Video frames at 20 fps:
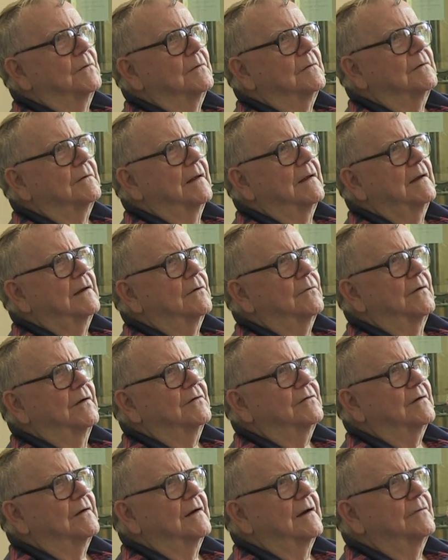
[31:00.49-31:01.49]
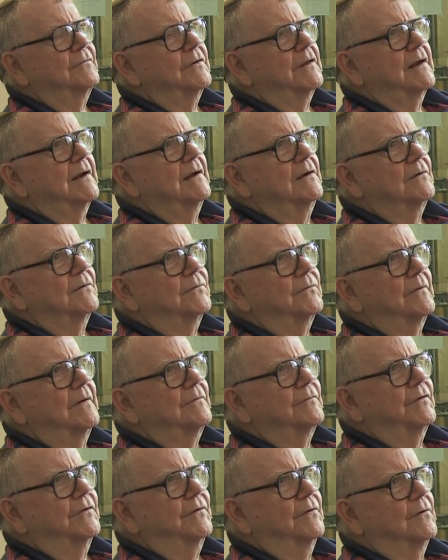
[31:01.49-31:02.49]
on immigration and everything else who
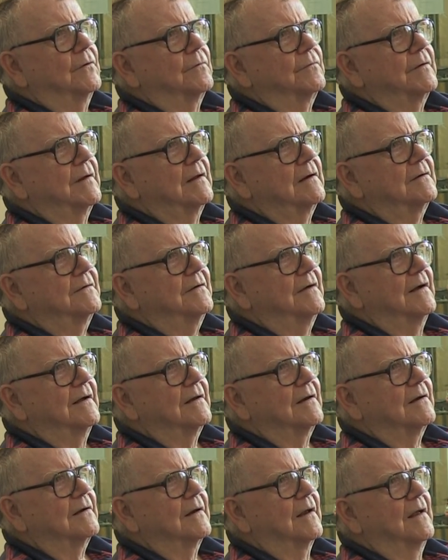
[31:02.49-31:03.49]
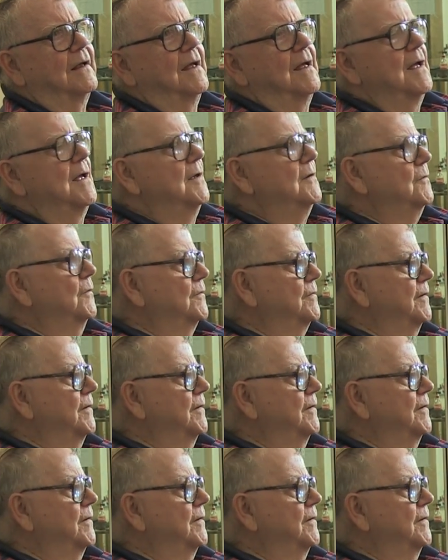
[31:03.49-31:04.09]
ever served out of Tyler. Right.